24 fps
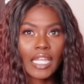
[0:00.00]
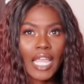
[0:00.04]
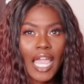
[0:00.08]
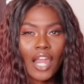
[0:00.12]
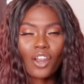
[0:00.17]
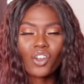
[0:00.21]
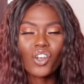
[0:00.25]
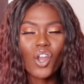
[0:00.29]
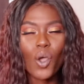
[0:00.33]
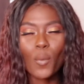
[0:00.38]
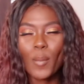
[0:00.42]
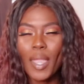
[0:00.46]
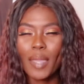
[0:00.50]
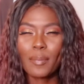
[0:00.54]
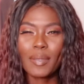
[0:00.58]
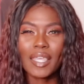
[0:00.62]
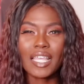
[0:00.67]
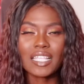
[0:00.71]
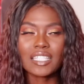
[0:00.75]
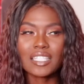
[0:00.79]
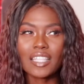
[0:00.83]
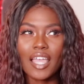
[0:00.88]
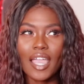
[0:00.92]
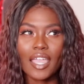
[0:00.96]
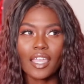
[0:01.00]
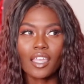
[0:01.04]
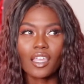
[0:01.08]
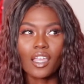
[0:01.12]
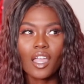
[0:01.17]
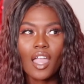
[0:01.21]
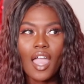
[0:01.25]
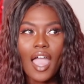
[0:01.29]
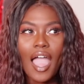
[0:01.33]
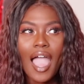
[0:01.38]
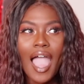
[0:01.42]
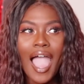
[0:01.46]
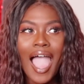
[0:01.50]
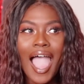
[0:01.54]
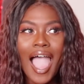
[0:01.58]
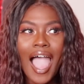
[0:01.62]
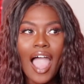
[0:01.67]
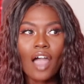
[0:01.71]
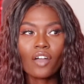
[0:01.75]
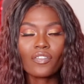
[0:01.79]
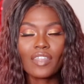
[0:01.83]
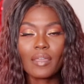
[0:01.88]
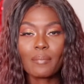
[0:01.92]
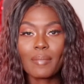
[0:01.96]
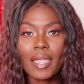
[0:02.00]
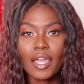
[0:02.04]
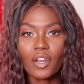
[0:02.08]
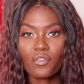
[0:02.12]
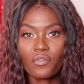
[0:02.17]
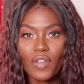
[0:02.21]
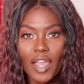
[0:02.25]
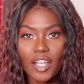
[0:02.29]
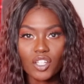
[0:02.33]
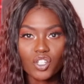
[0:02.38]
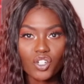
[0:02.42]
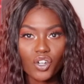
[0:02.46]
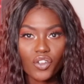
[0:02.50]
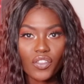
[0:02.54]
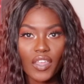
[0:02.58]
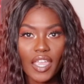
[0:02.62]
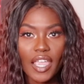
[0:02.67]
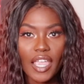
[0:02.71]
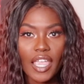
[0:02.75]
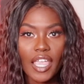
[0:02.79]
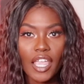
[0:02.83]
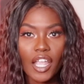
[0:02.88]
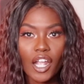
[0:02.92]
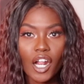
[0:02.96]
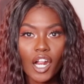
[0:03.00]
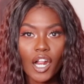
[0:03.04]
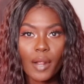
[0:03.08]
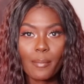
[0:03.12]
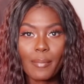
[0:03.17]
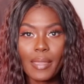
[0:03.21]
I don't know. Maybe it's like how they manufacture their hair,